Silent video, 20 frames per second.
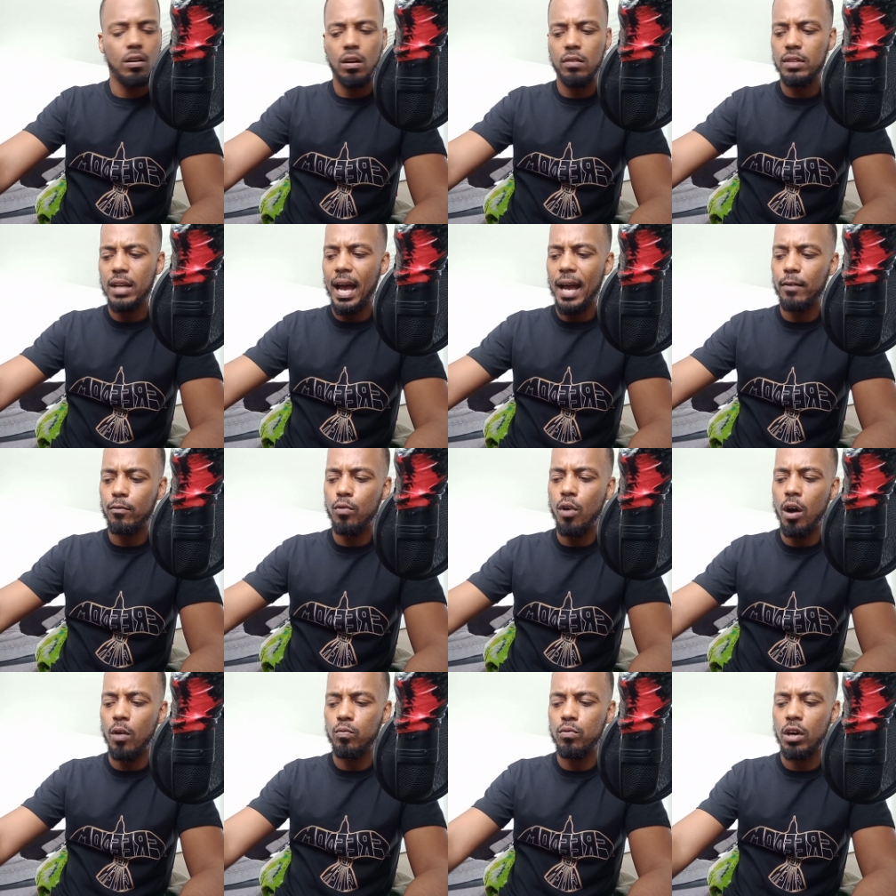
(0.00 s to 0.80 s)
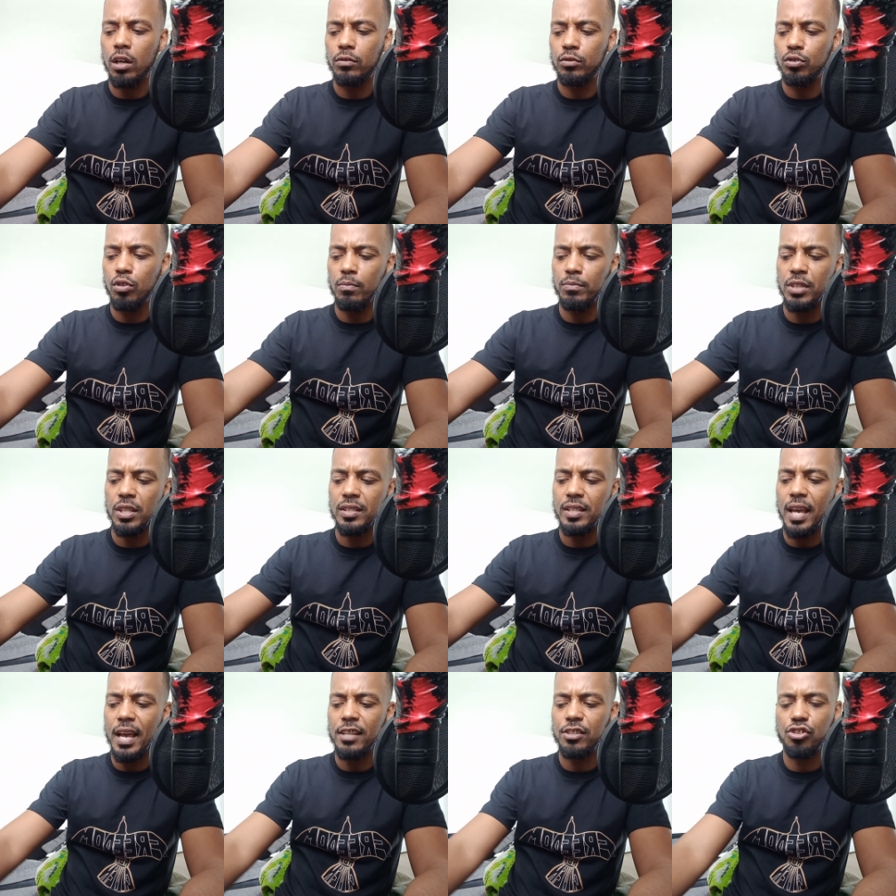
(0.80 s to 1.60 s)
Like, what, what? Do you want to
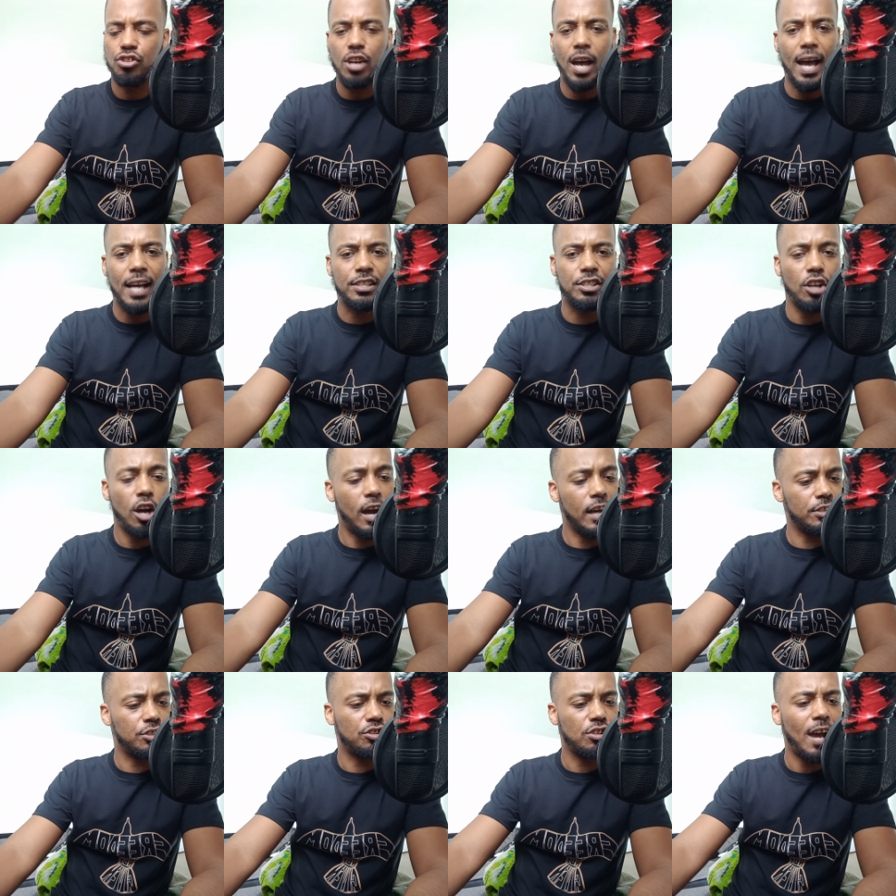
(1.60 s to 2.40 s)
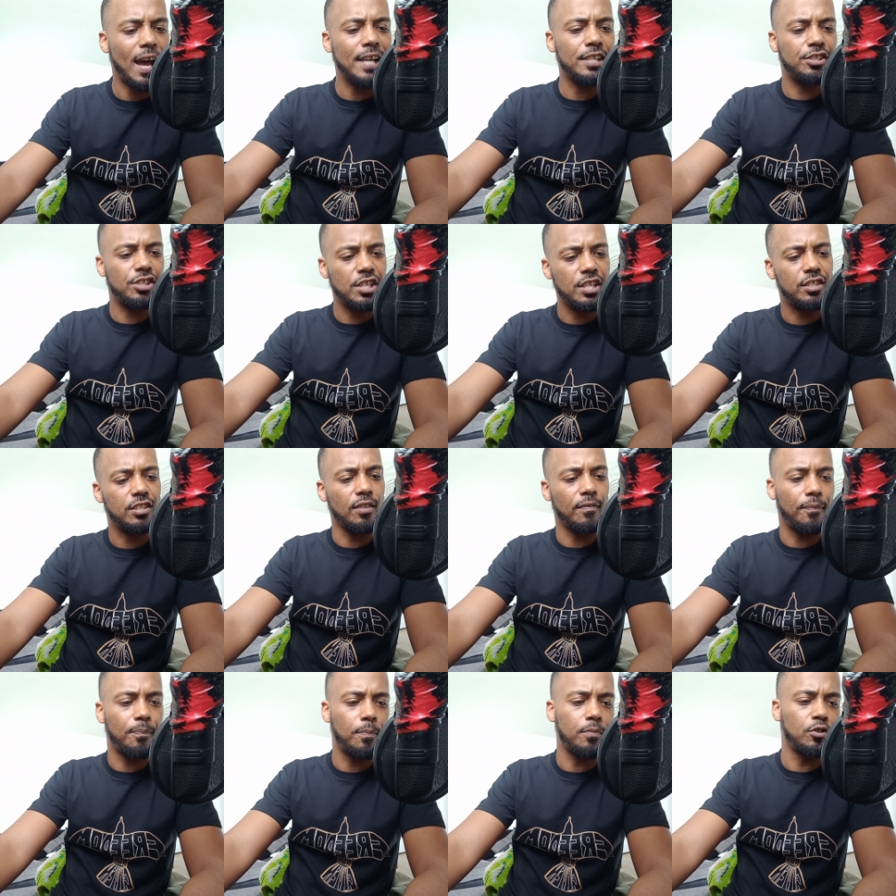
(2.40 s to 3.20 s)
say a strategy? All right, strategy is
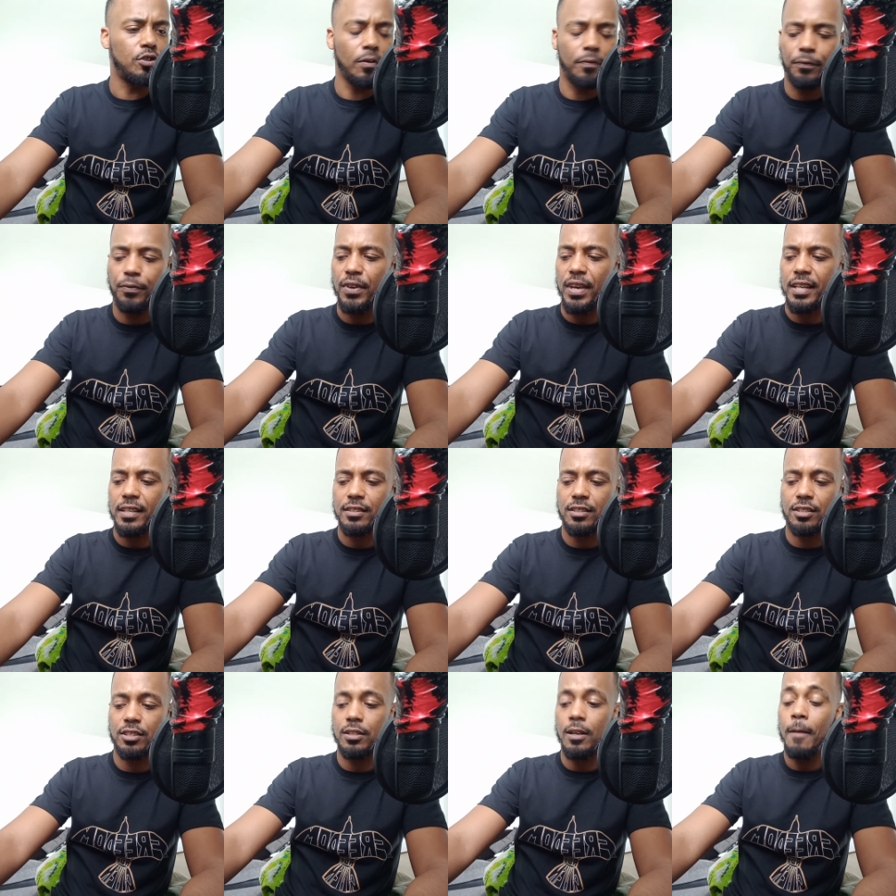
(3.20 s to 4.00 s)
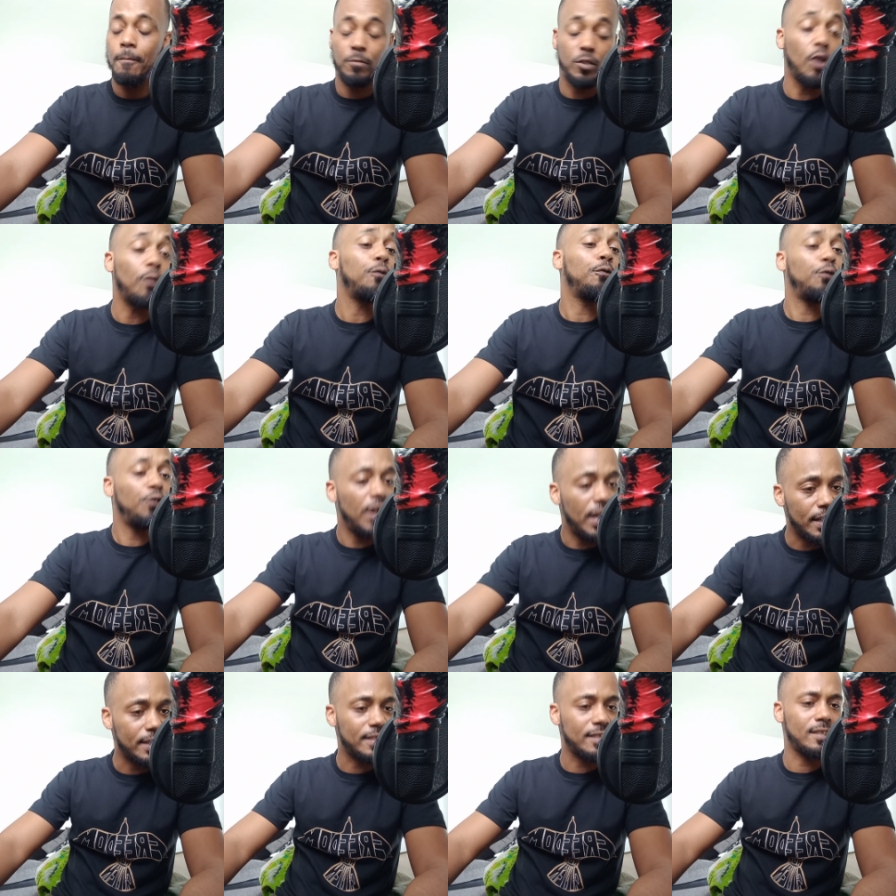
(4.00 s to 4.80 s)
to, to fix, to
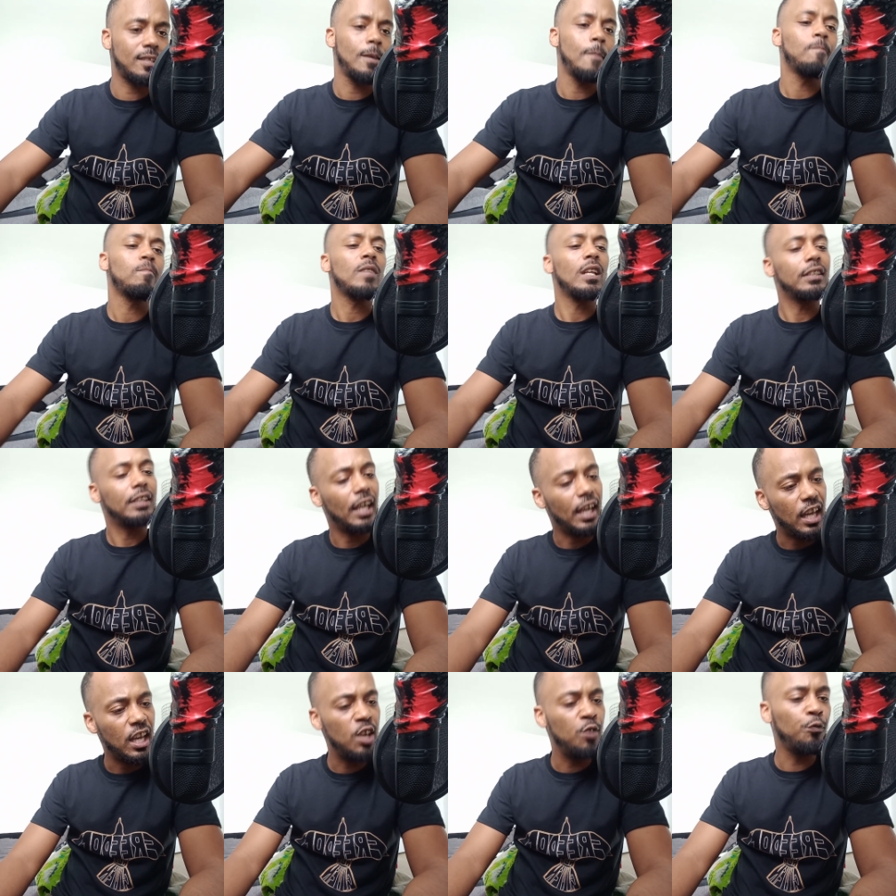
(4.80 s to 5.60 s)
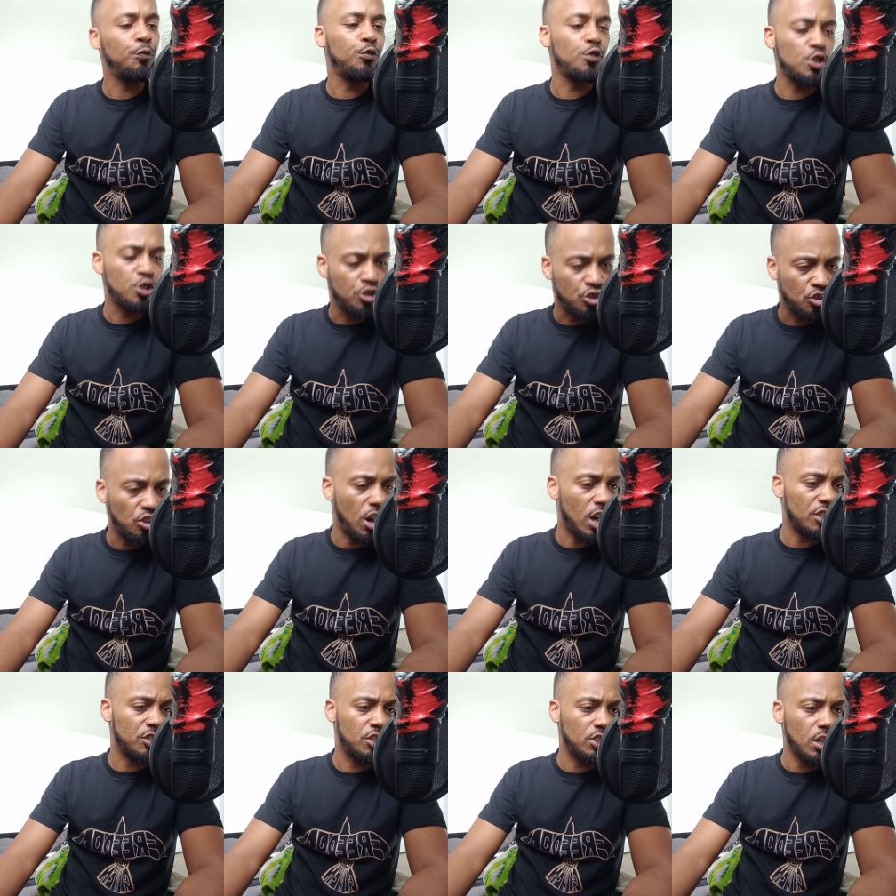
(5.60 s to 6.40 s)
fix the
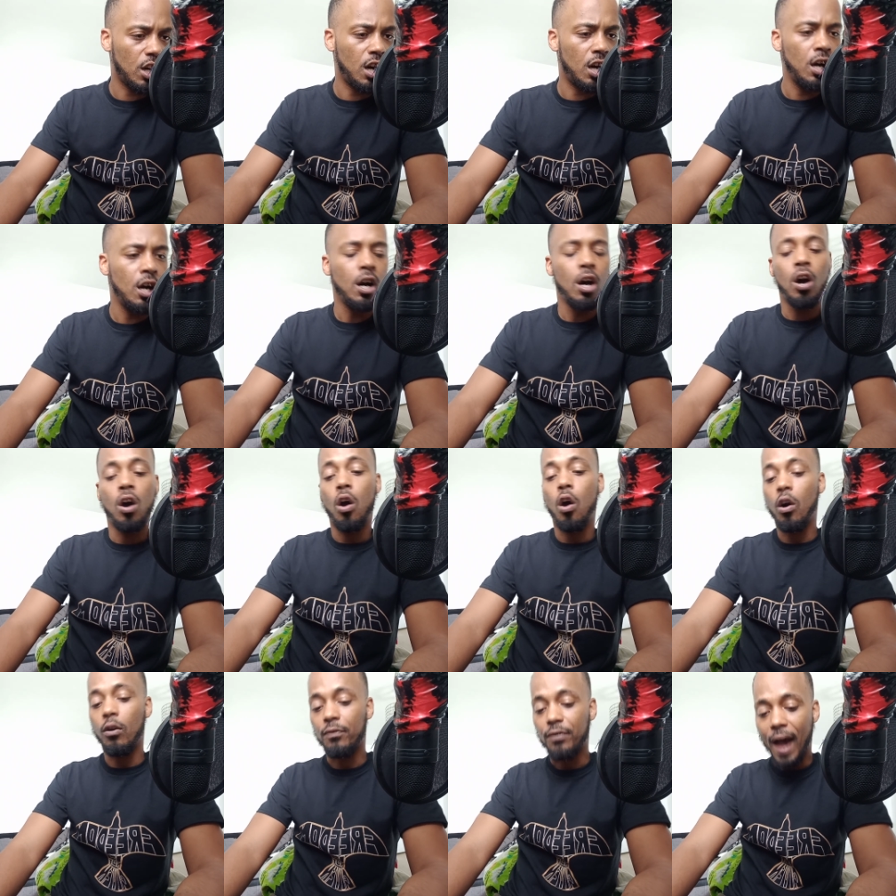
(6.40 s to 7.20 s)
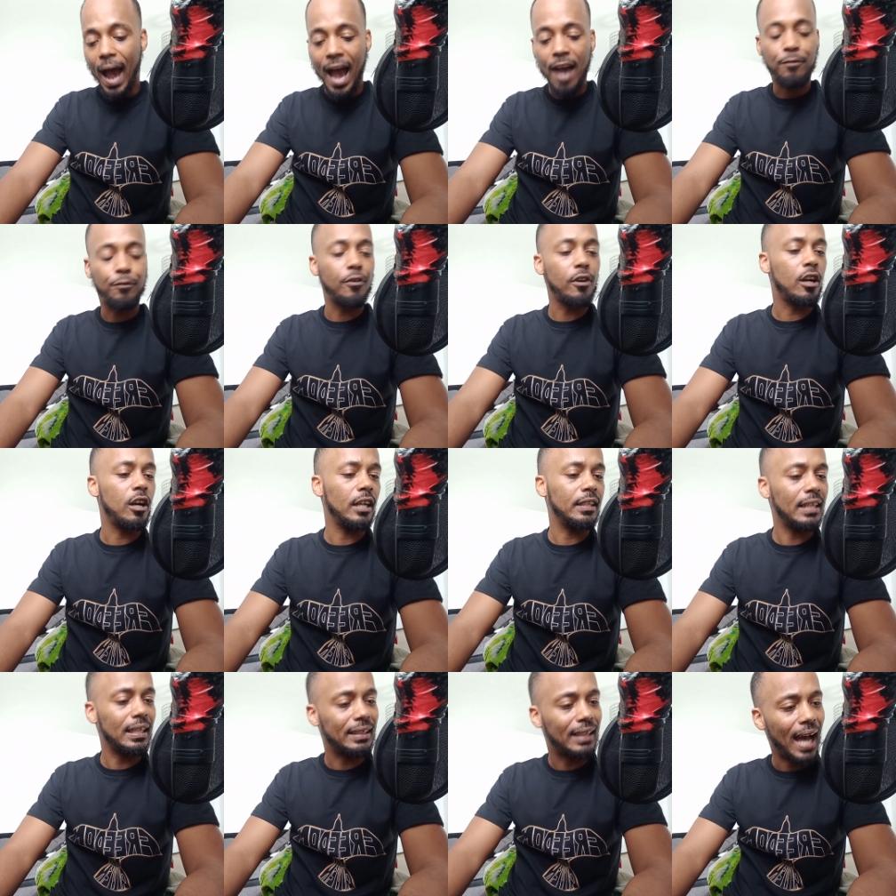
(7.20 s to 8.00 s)
infrastructure of Africa
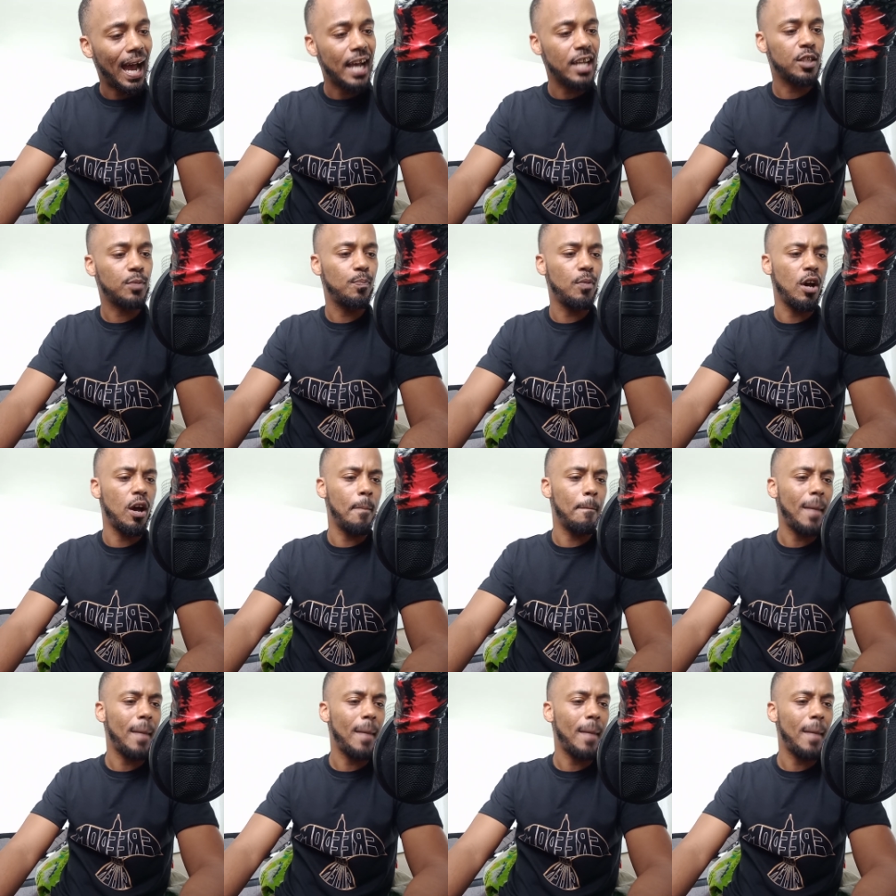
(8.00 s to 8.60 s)
and the diaspora.